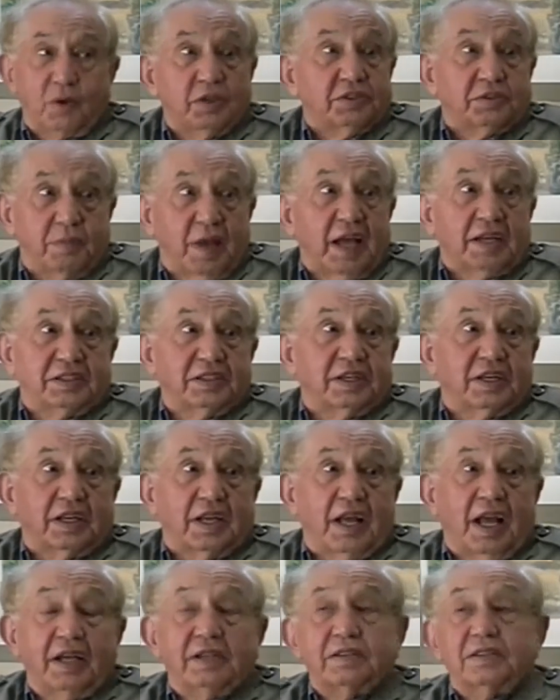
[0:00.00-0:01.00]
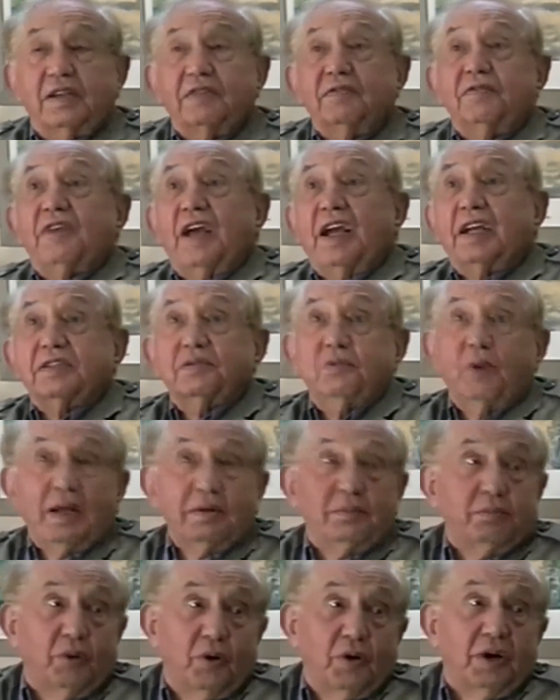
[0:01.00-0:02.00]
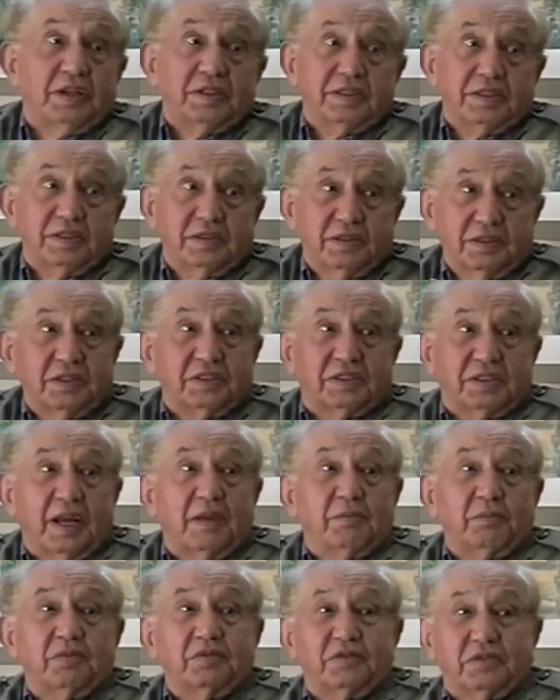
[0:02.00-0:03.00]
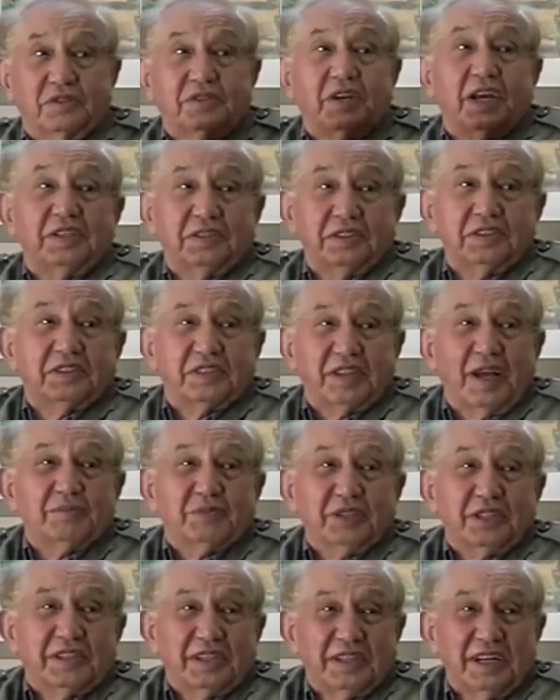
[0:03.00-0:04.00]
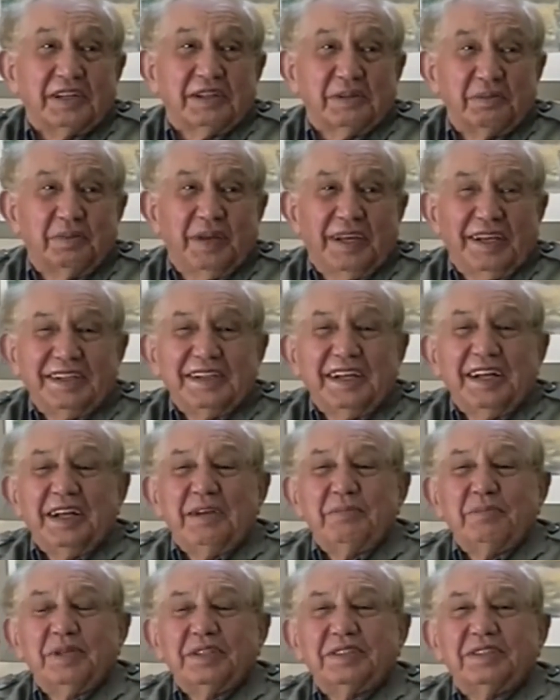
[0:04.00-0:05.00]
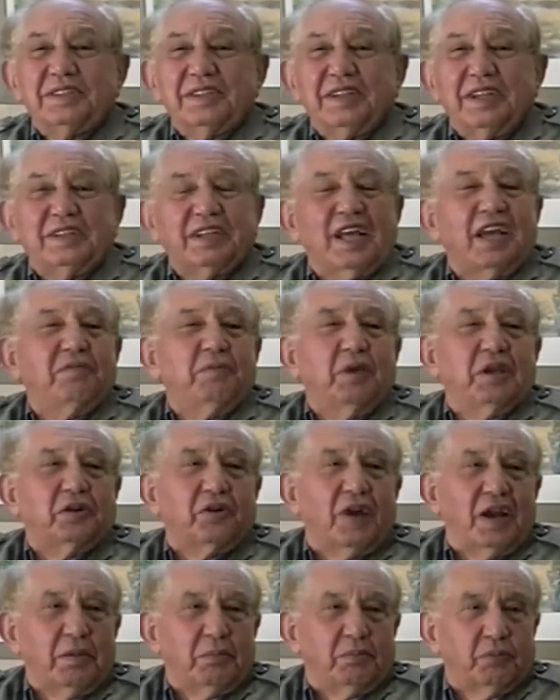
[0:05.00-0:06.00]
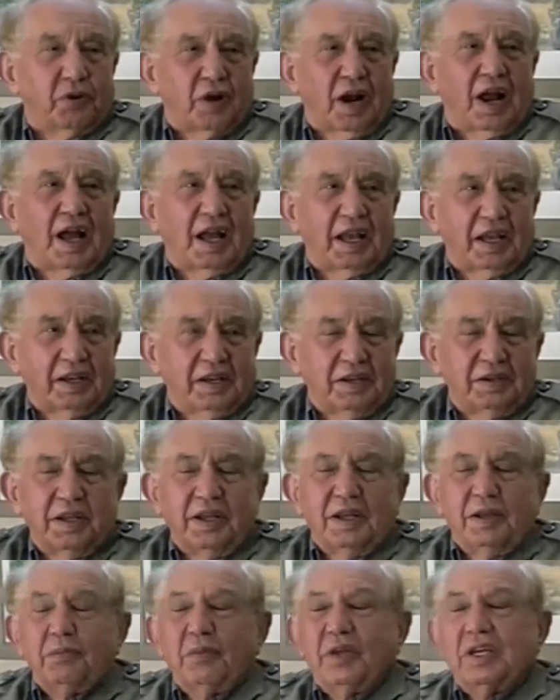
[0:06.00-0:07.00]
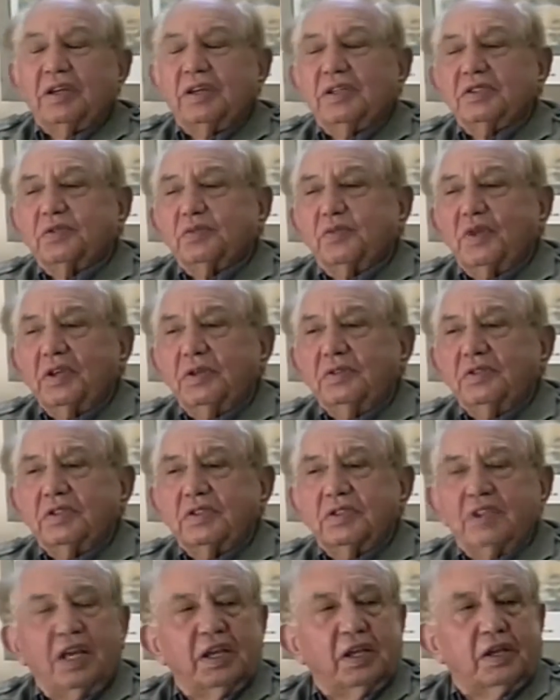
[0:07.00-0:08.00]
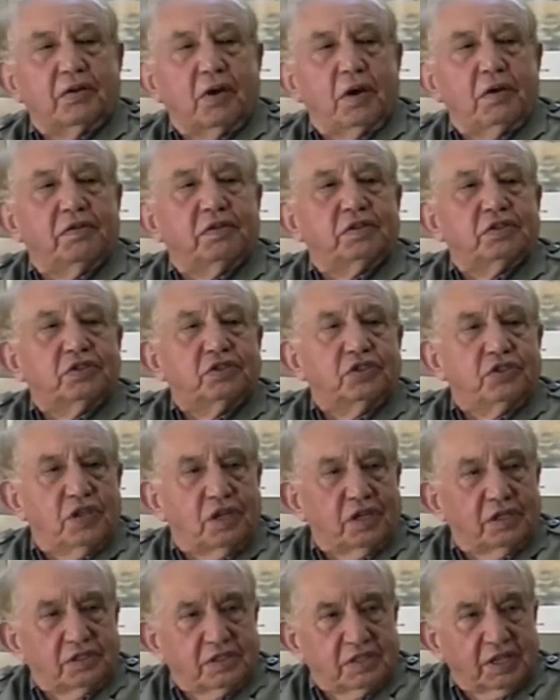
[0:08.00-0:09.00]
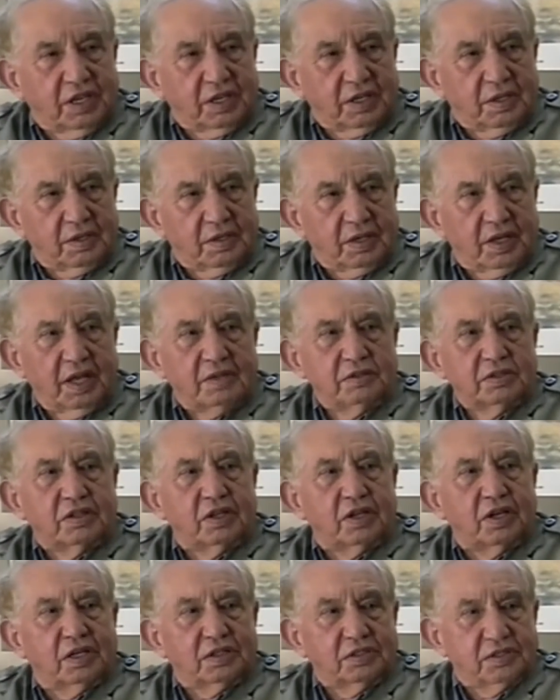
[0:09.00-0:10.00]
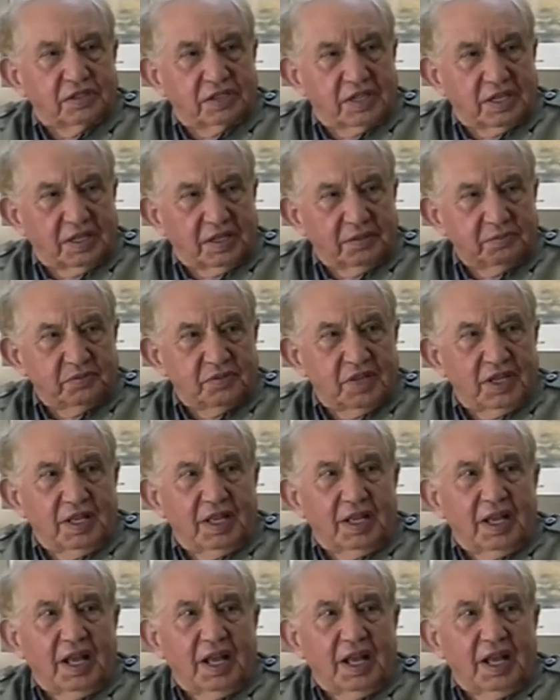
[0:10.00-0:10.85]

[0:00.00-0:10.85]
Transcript: It was magic. And in fact, one point, I'm changing the subject a little bit, but it gave me great pride because we used to take her over to Jersey and Guernsey,